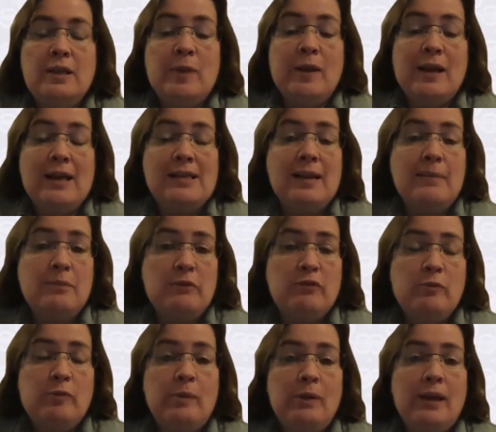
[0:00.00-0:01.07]
been accepted for
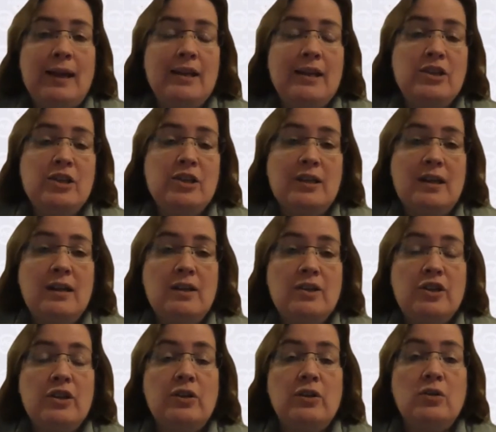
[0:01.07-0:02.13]
publication in a
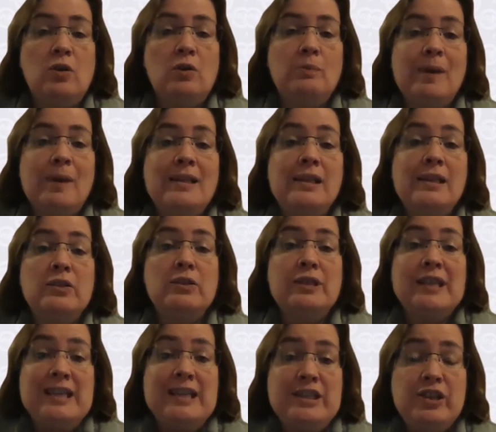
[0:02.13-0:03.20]
journal called Medical
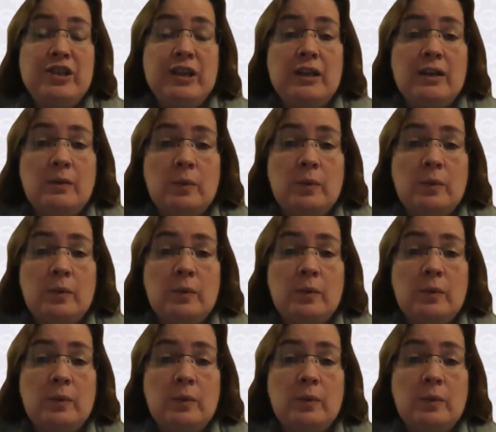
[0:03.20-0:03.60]
Teacher.